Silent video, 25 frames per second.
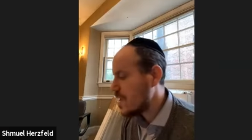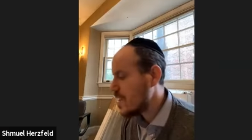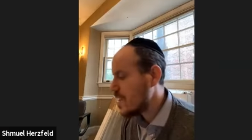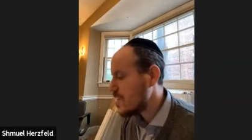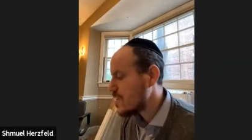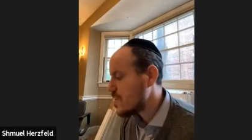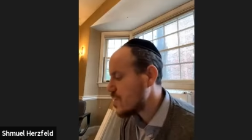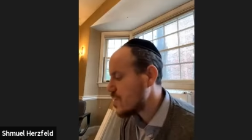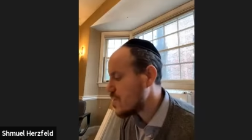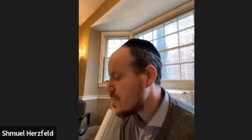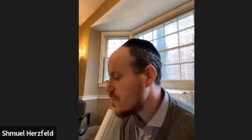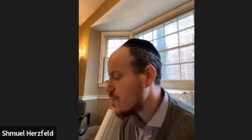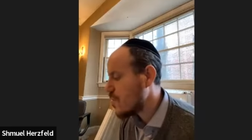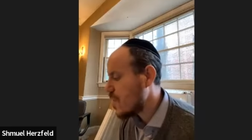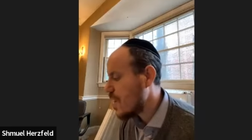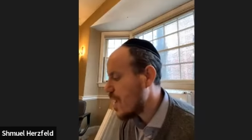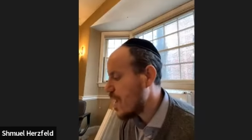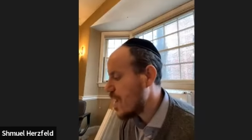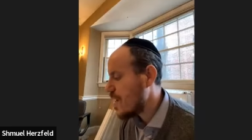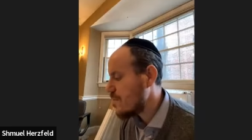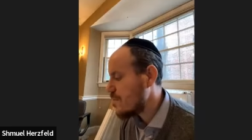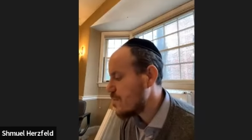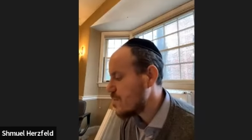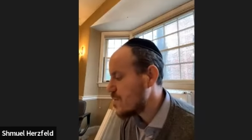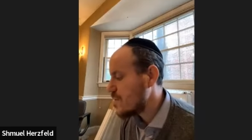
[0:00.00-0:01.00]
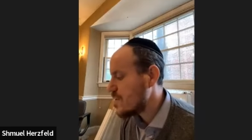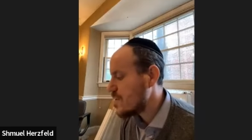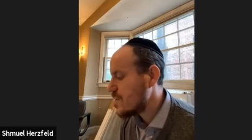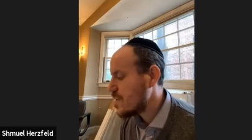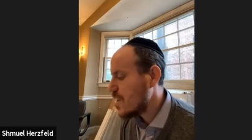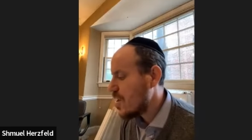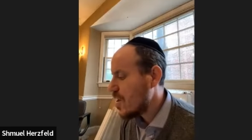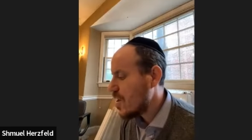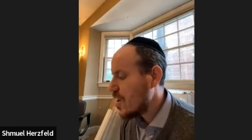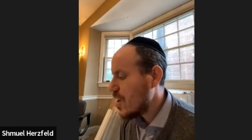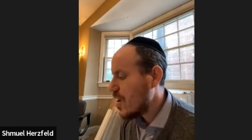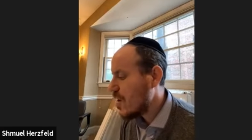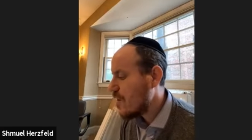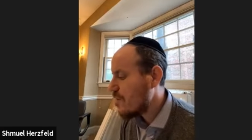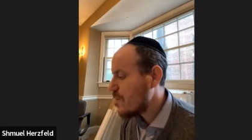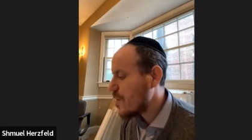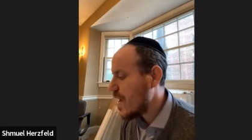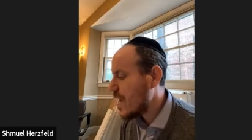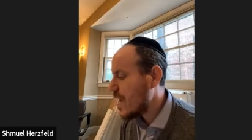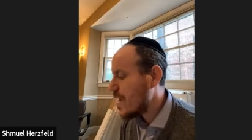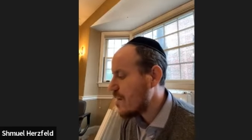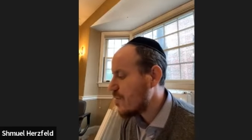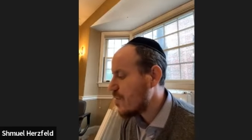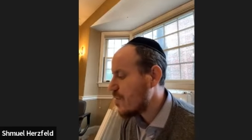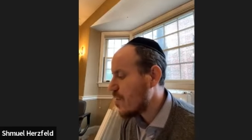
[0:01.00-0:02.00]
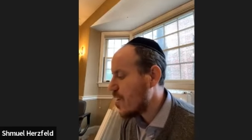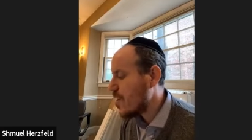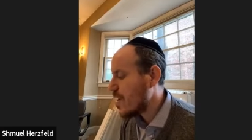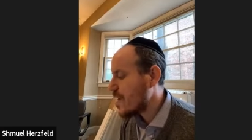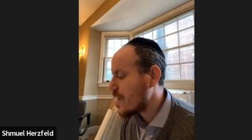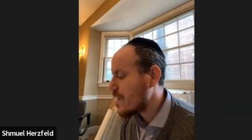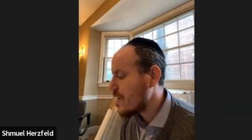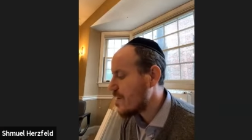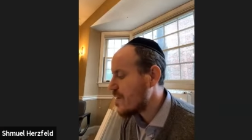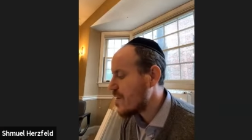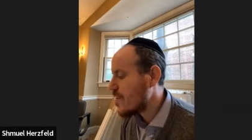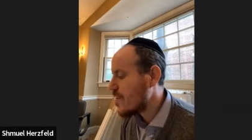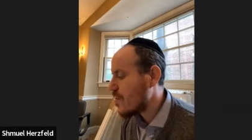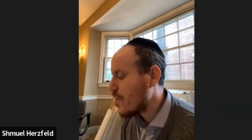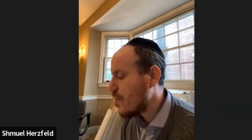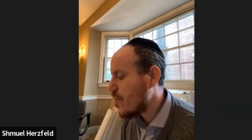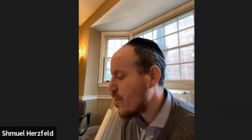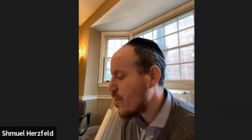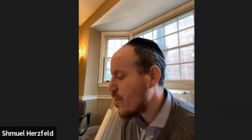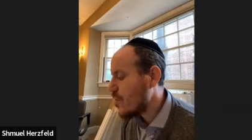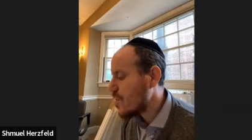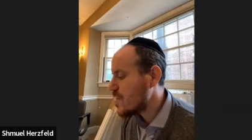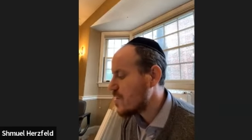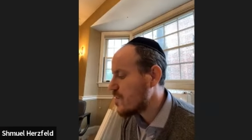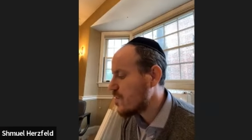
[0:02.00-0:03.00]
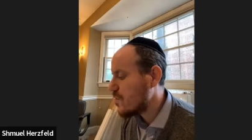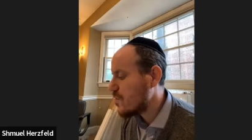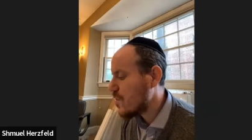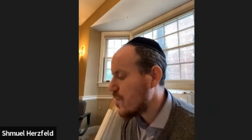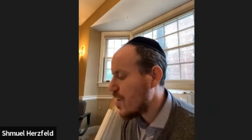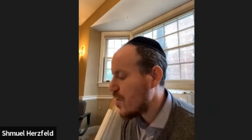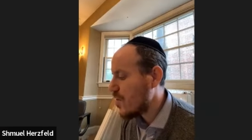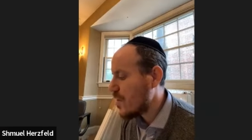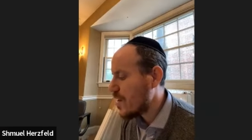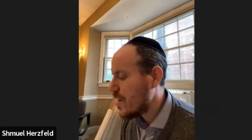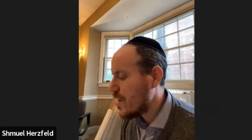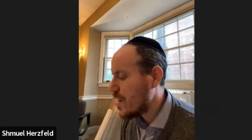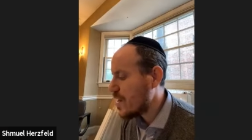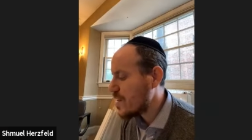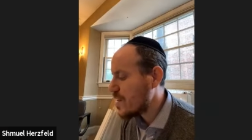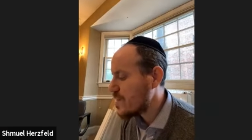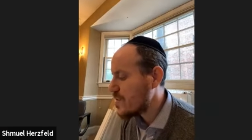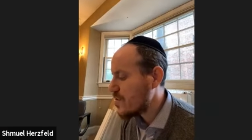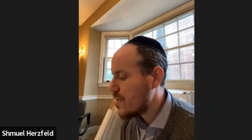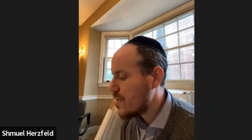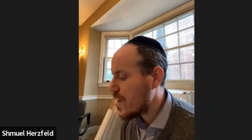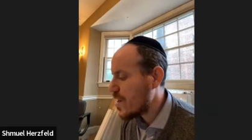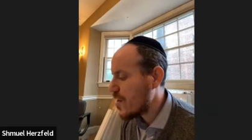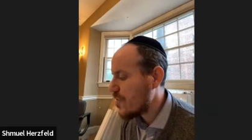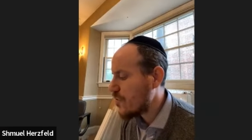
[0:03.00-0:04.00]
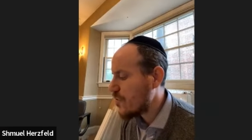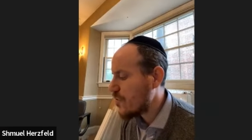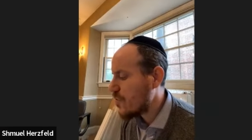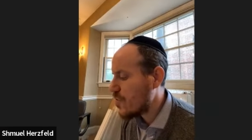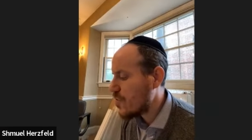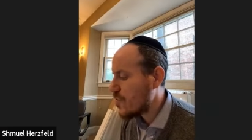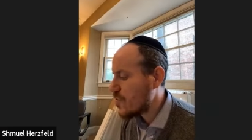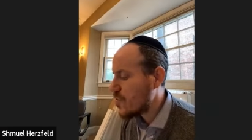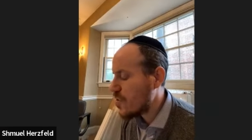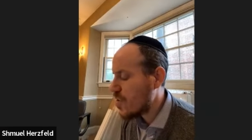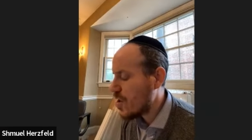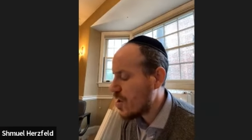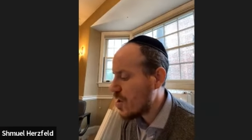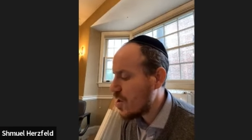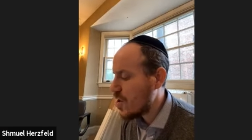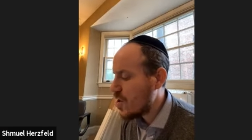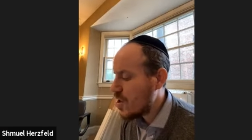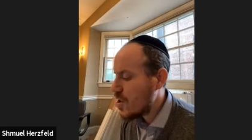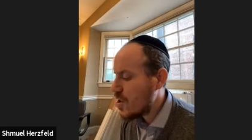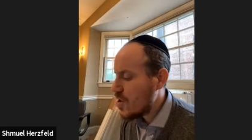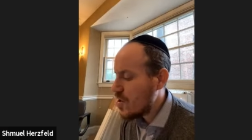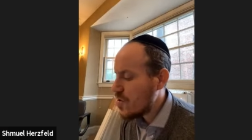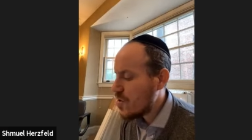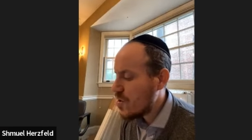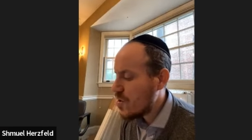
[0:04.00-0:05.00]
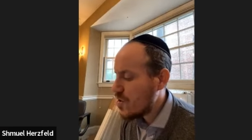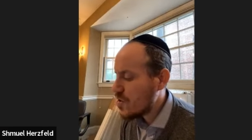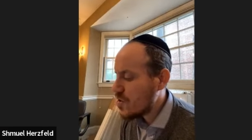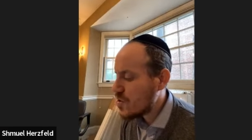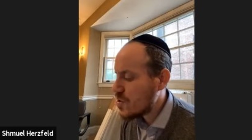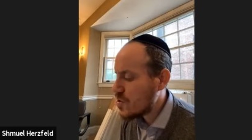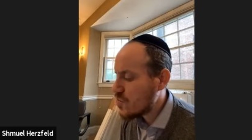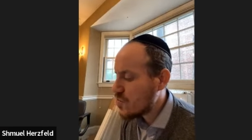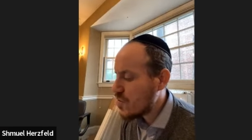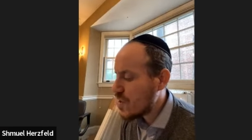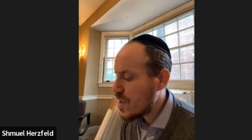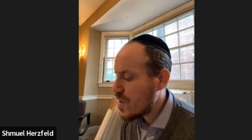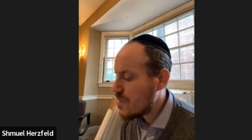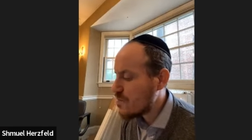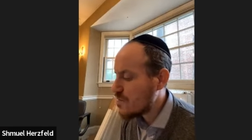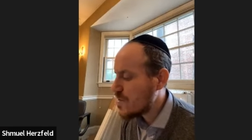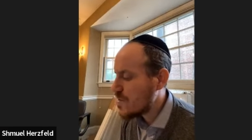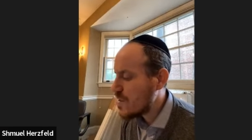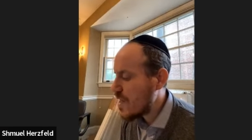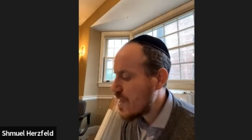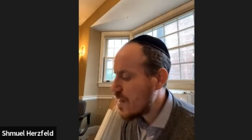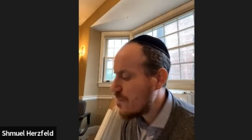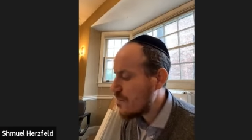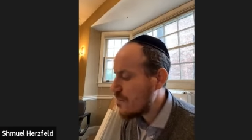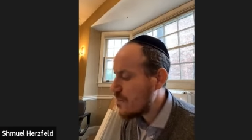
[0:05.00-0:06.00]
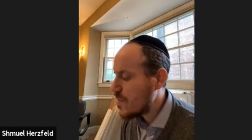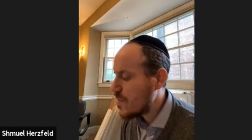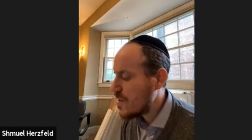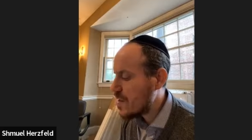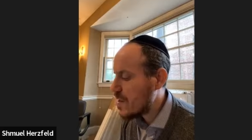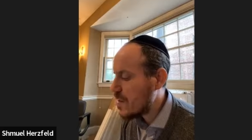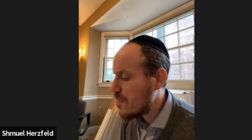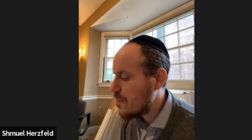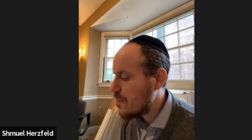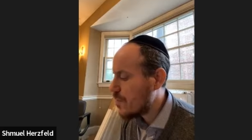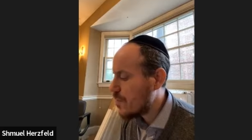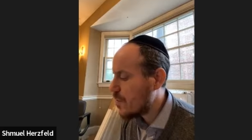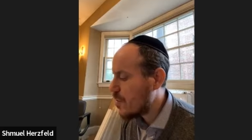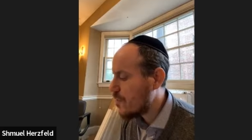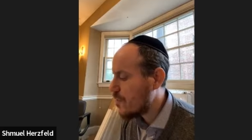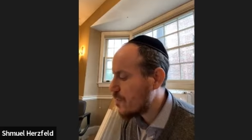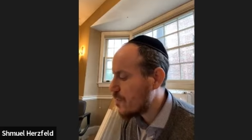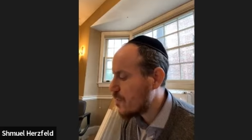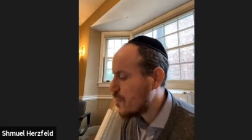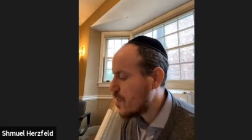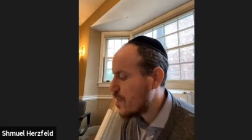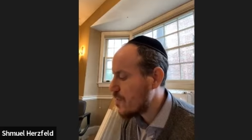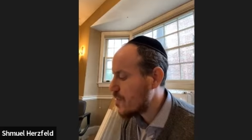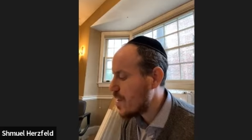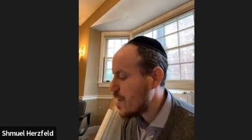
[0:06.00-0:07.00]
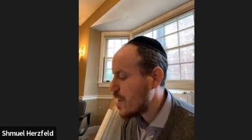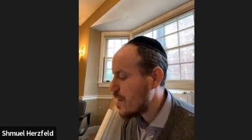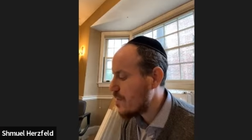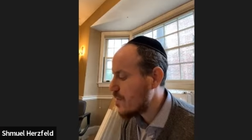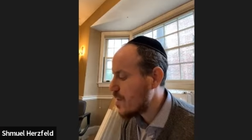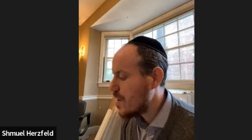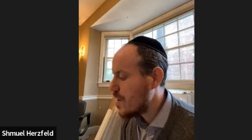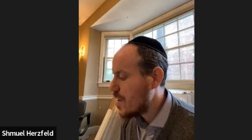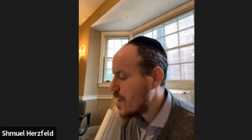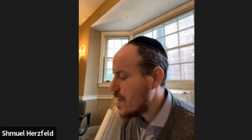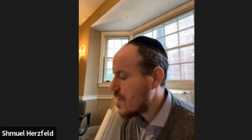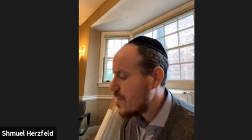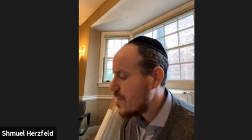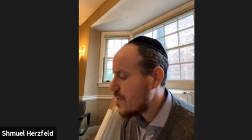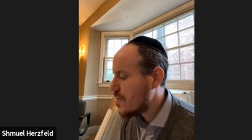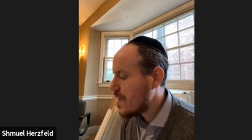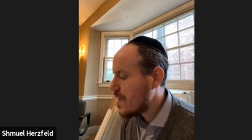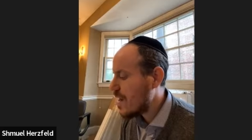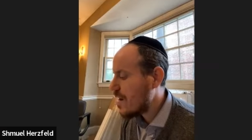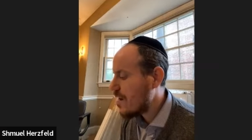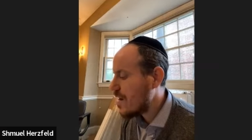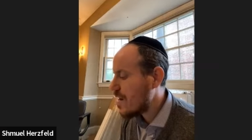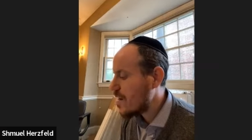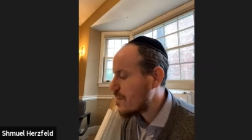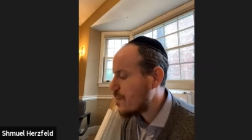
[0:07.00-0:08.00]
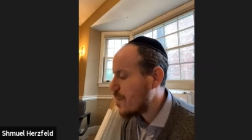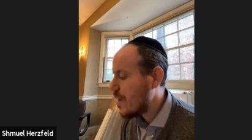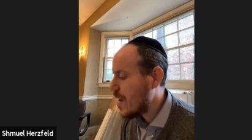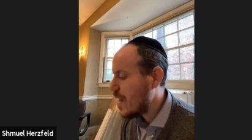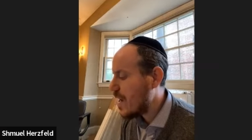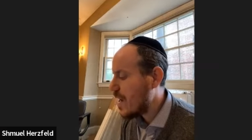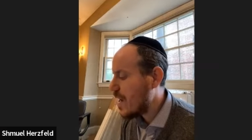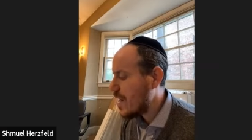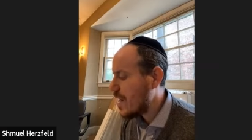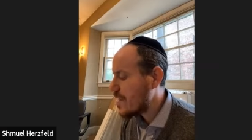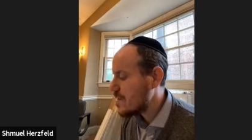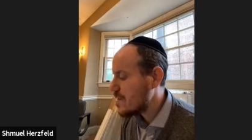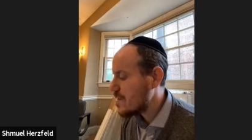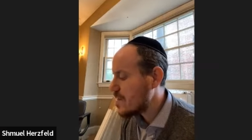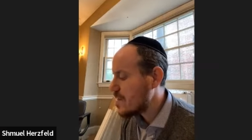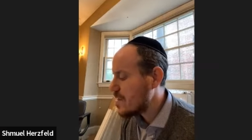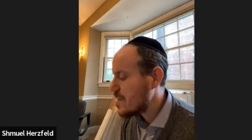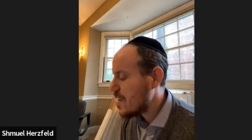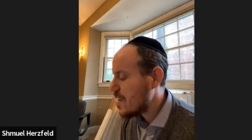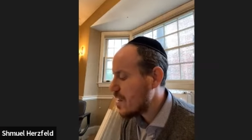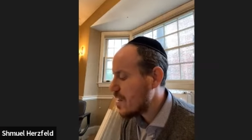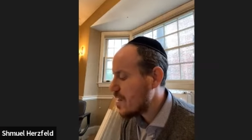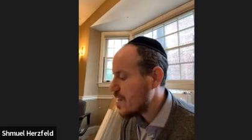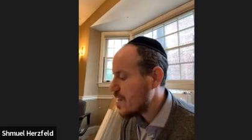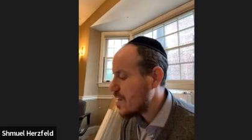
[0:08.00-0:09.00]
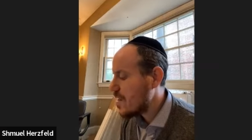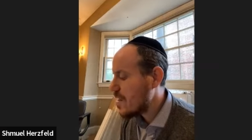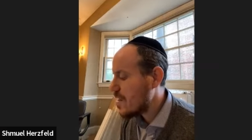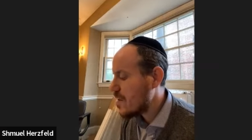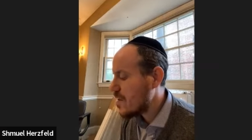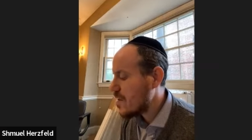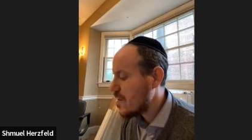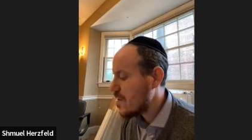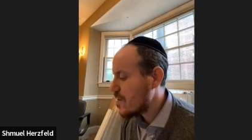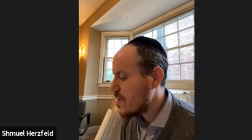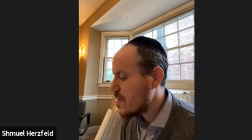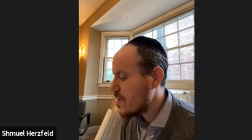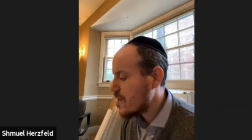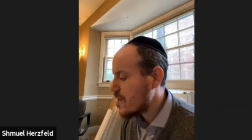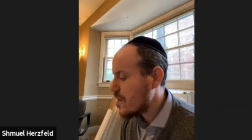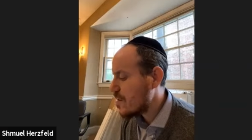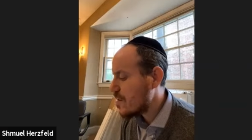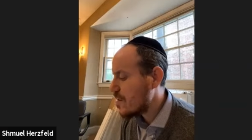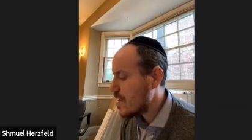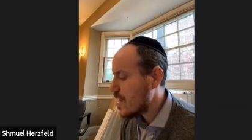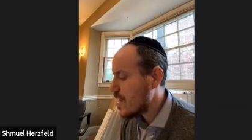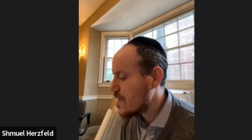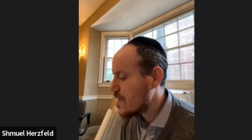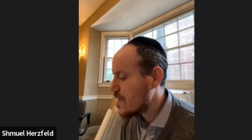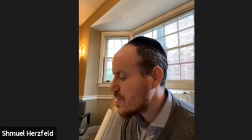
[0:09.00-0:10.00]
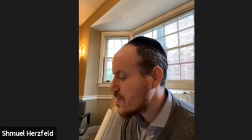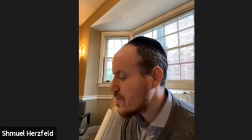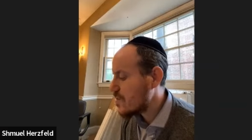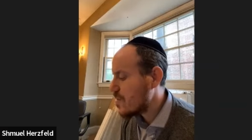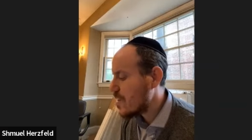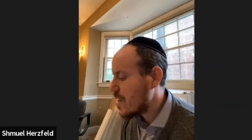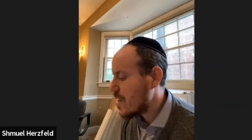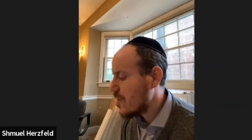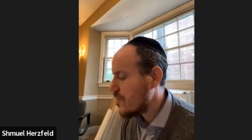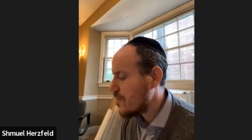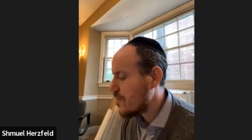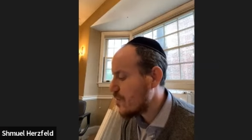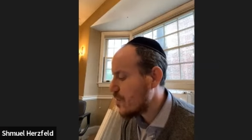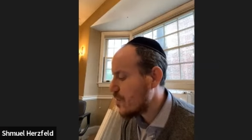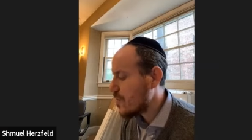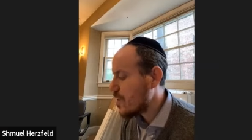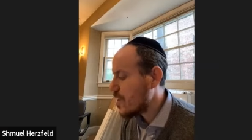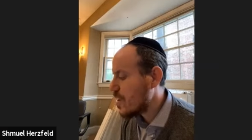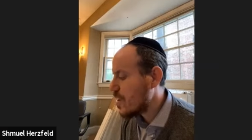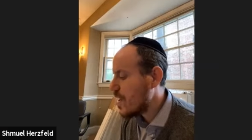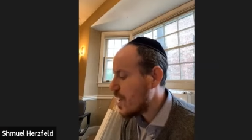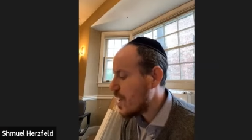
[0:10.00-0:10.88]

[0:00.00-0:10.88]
these swamps, of Babylon, they're always flowing. And so therefore the, the streams that, that they pull from them, they're not like ponds. They're, they're, they're, and so therefore,